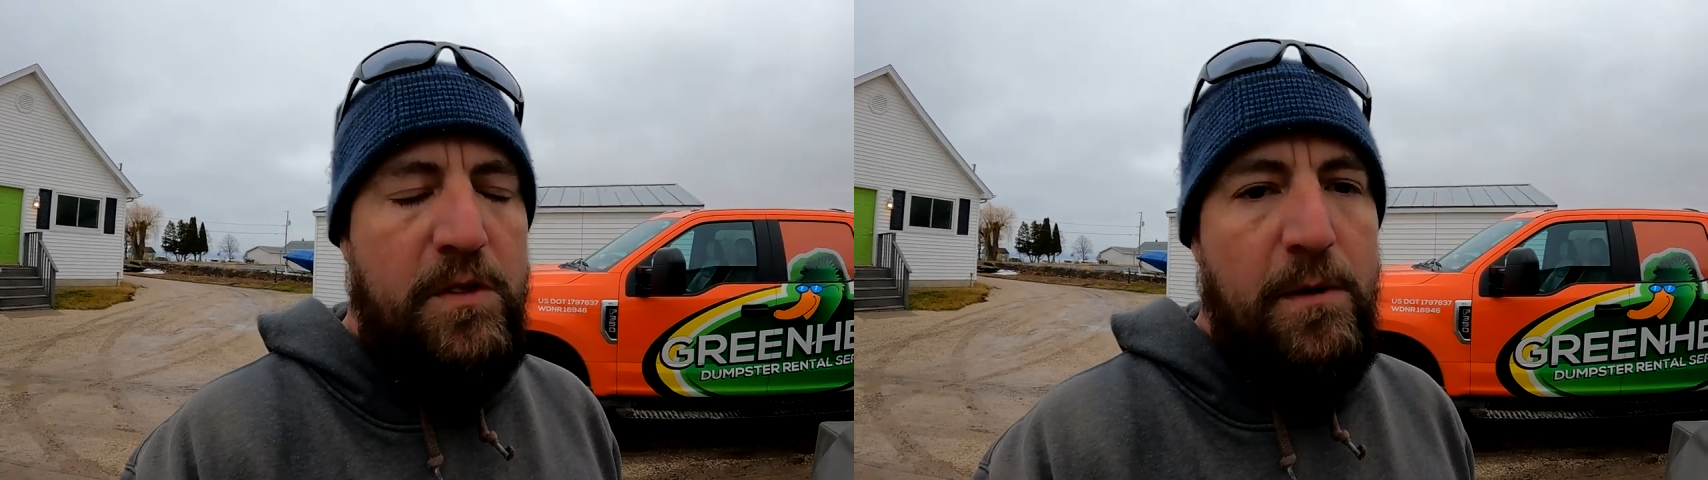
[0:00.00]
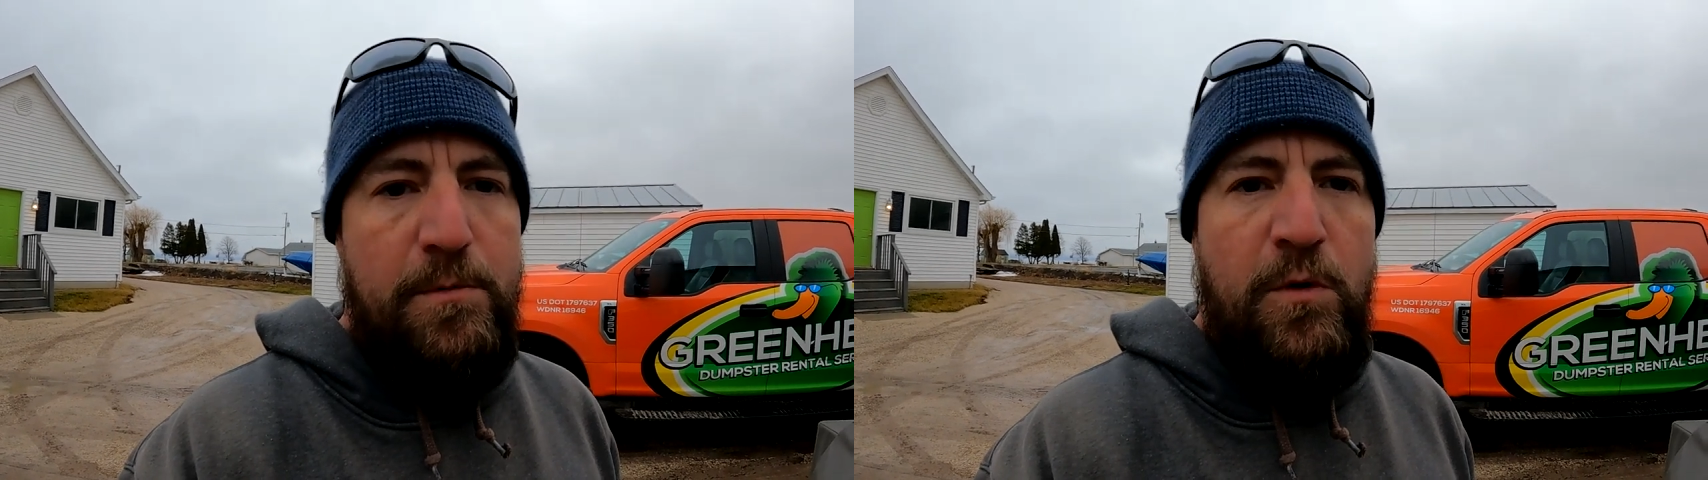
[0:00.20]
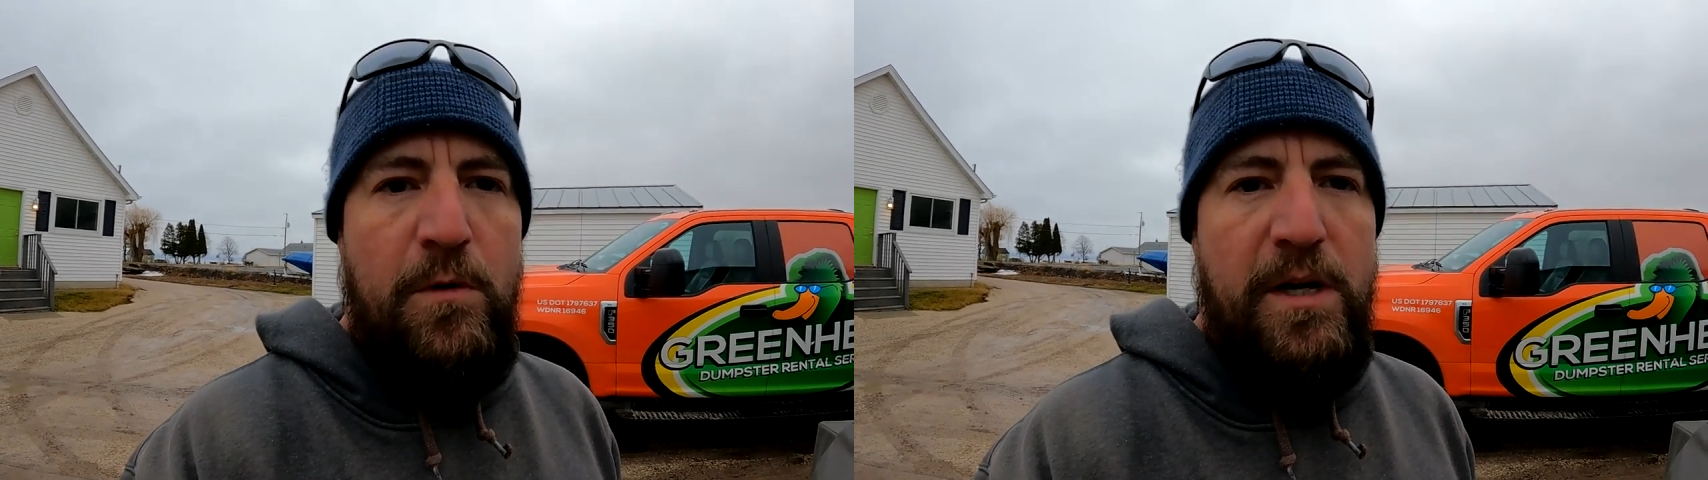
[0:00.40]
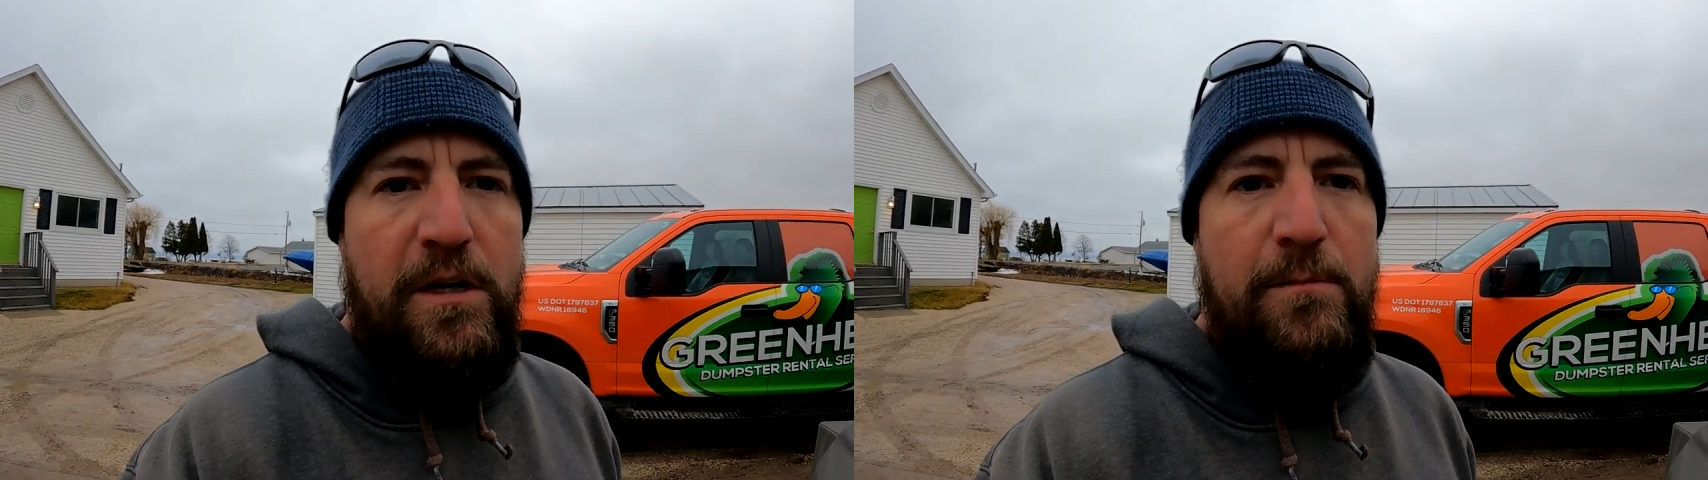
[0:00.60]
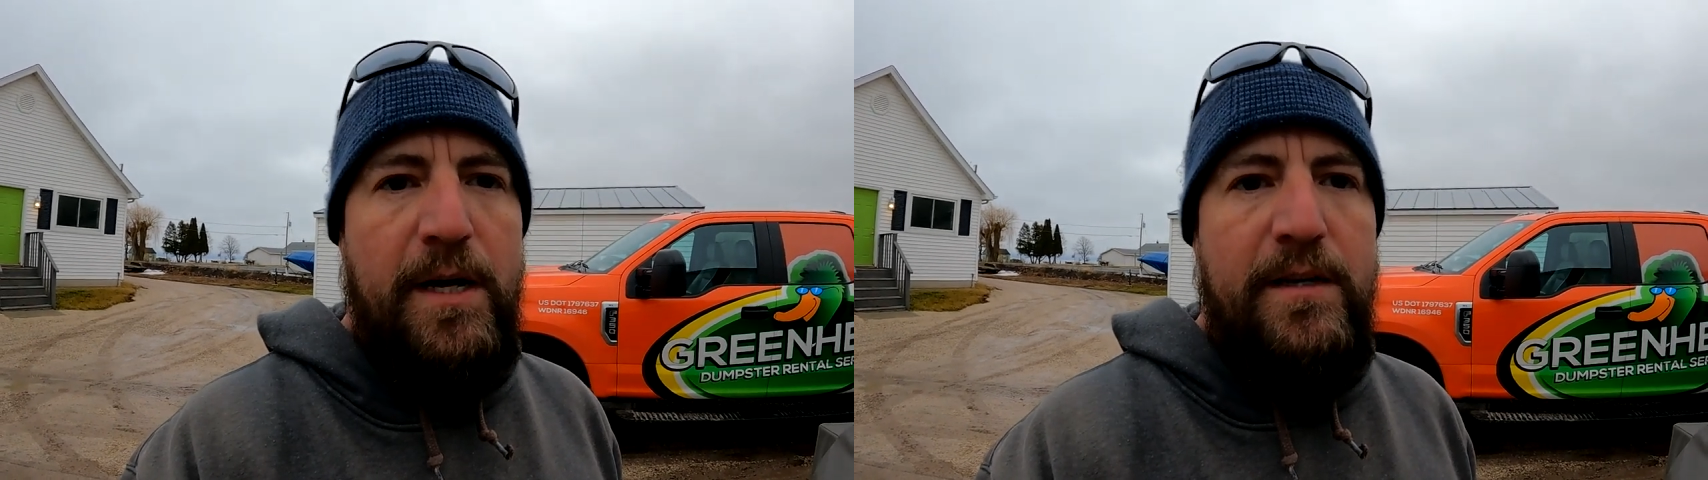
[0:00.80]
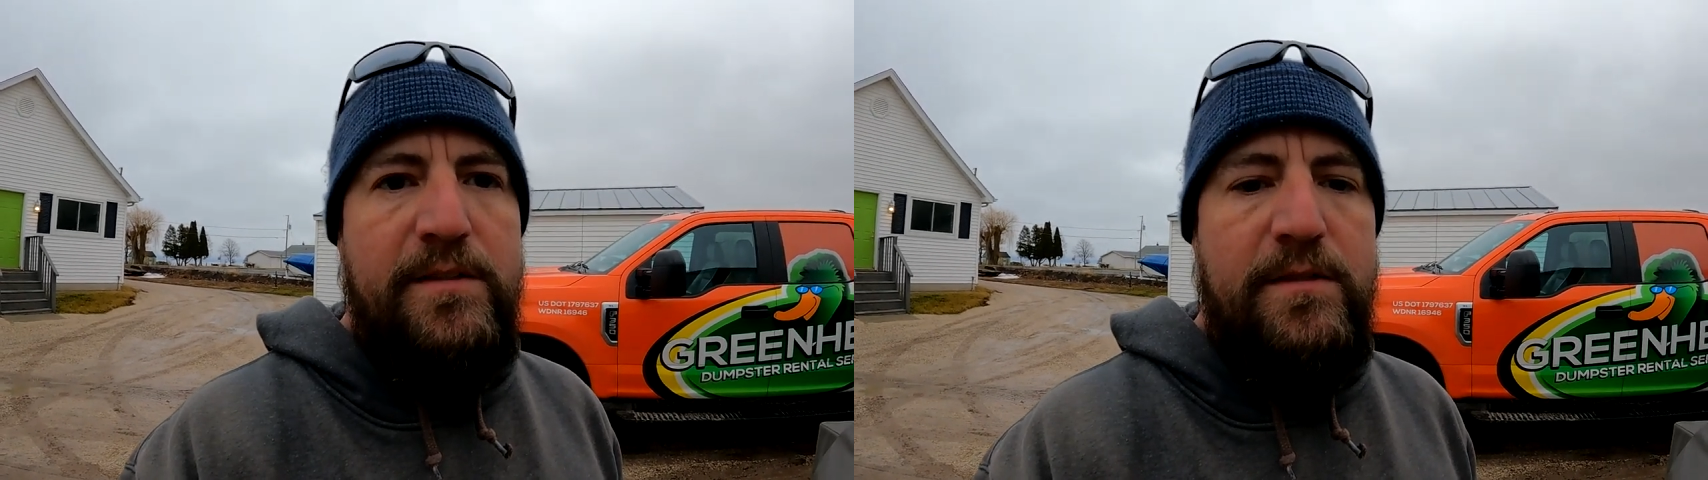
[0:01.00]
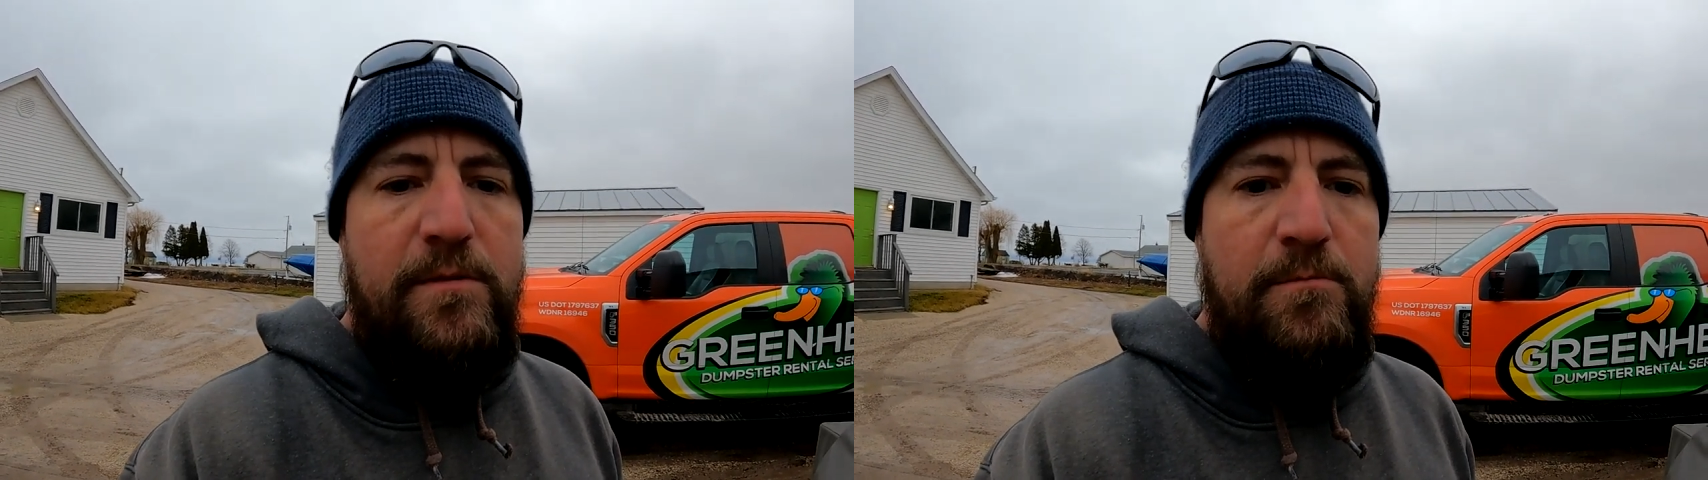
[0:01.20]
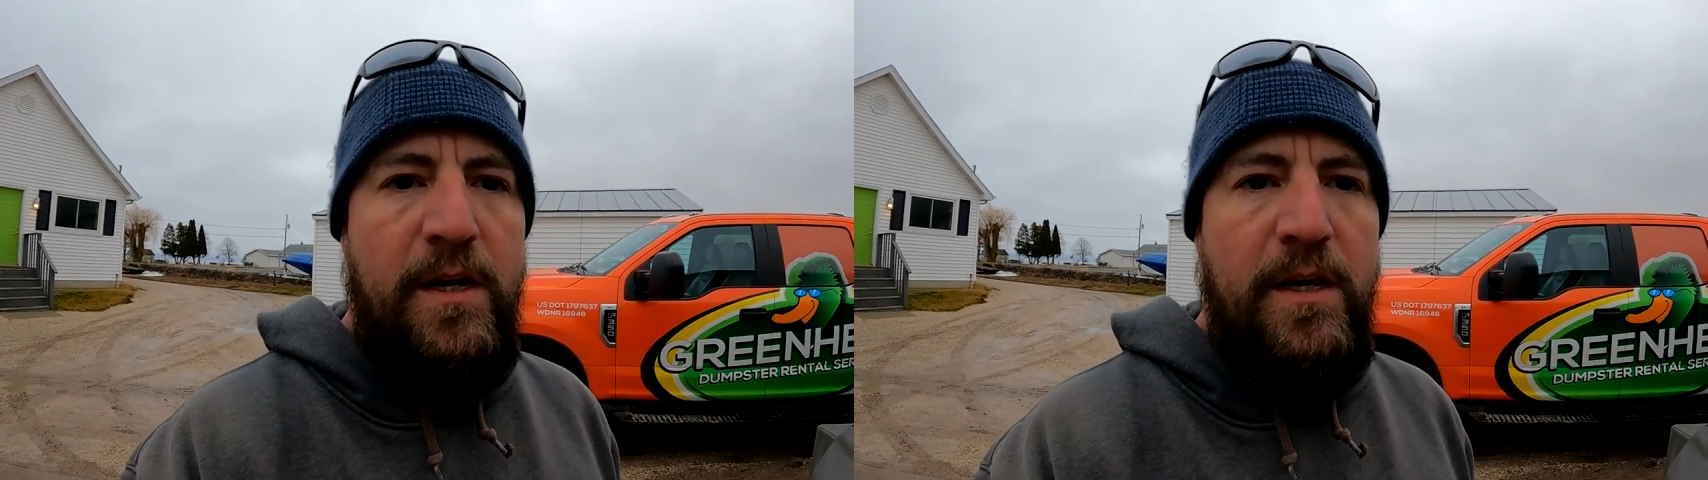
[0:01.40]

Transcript: couple more bigger bites.